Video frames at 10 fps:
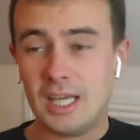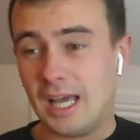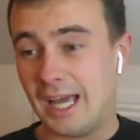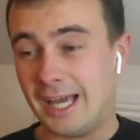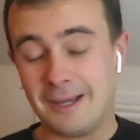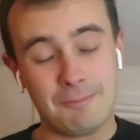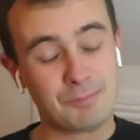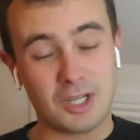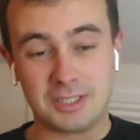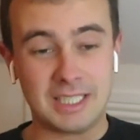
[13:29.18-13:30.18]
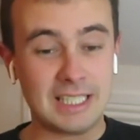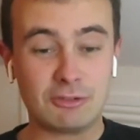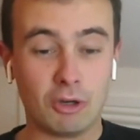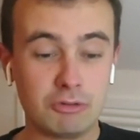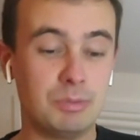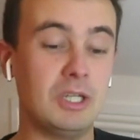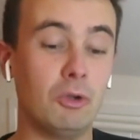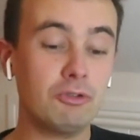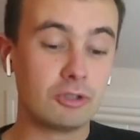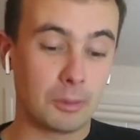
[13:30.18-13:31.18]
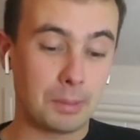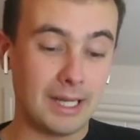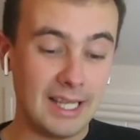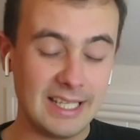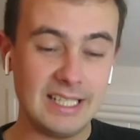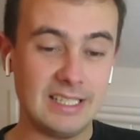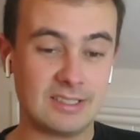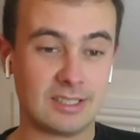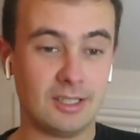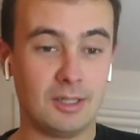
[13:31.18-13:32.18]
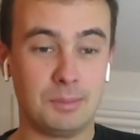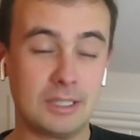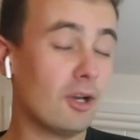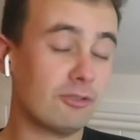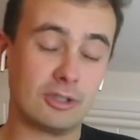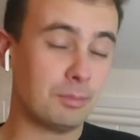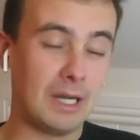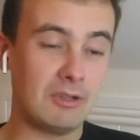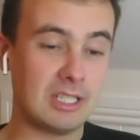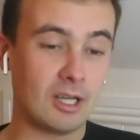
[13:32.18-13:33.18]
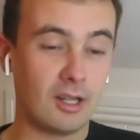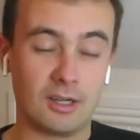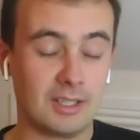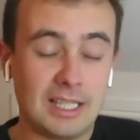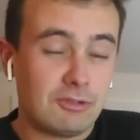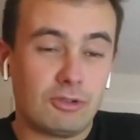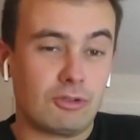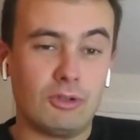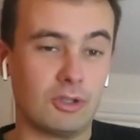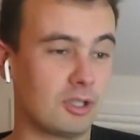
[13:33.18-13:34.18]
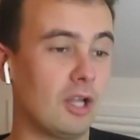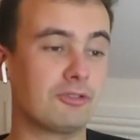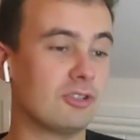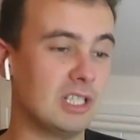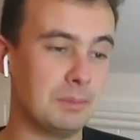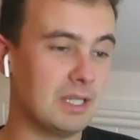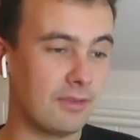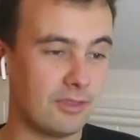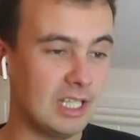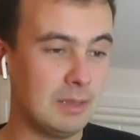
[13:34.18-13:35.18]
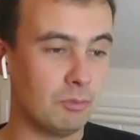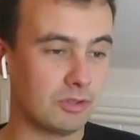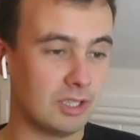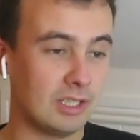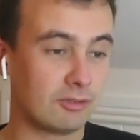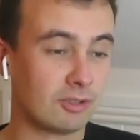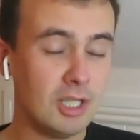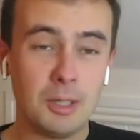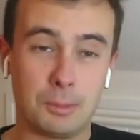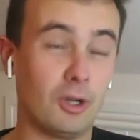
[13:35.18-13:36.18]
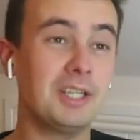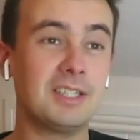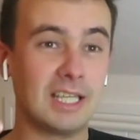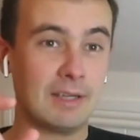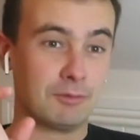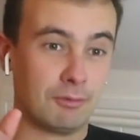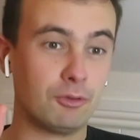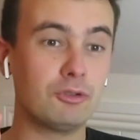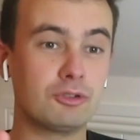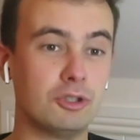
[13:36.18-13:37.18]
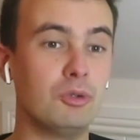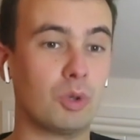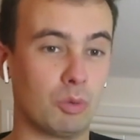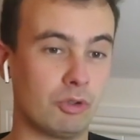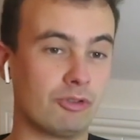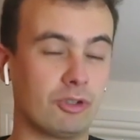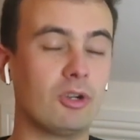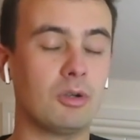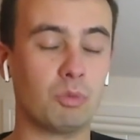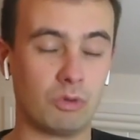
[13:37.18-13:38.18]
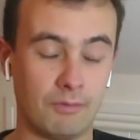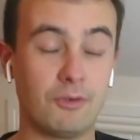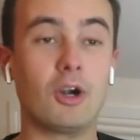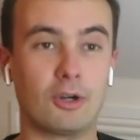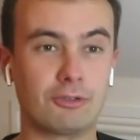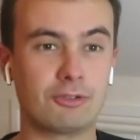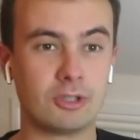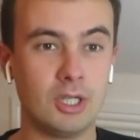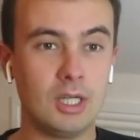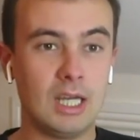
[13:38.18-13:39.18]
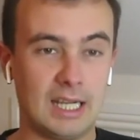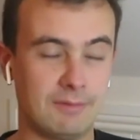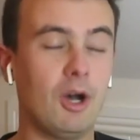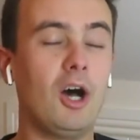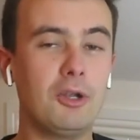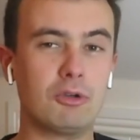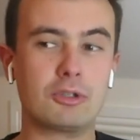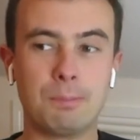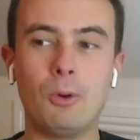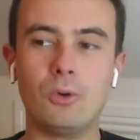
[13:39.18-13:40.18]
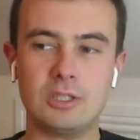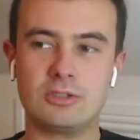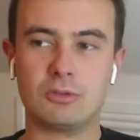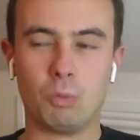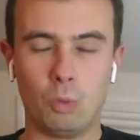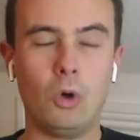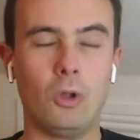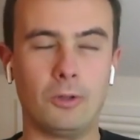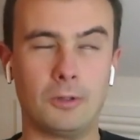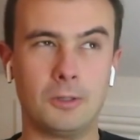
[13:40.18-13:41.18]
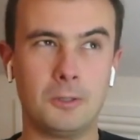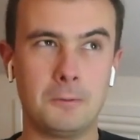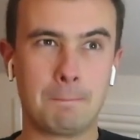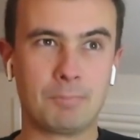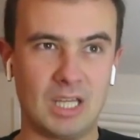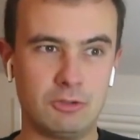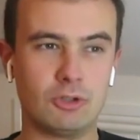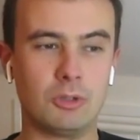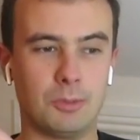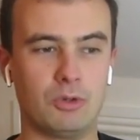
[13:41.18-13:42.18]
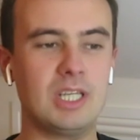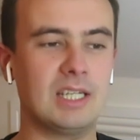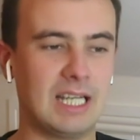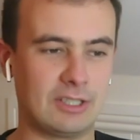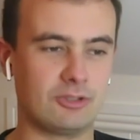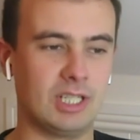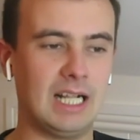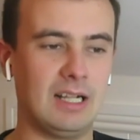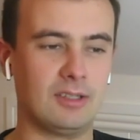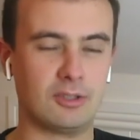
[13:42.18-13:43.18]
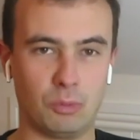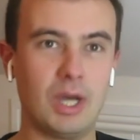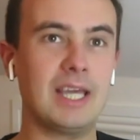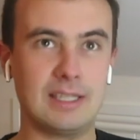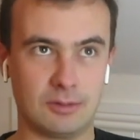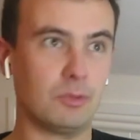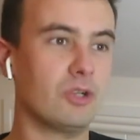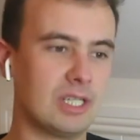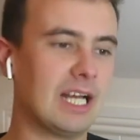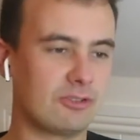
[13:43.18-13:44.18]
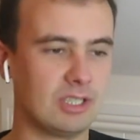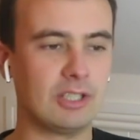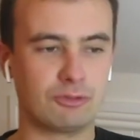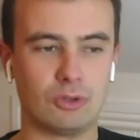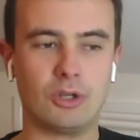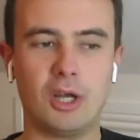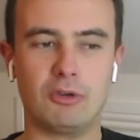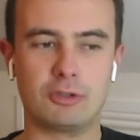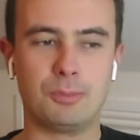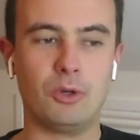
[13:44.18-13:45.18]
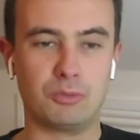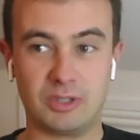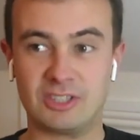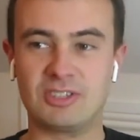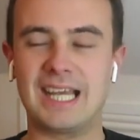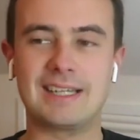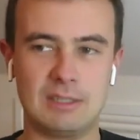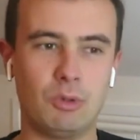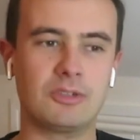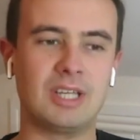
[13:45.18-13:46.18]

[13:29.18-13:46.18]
I think he's going to be underplayed because it's Barry Connell, and that's just going to constantly be a theme with this. But I think if the front two were reversed, and if Irish Point had won and done Marine Nationale the way that Marine Nationale's done Irish Point, with exactly what's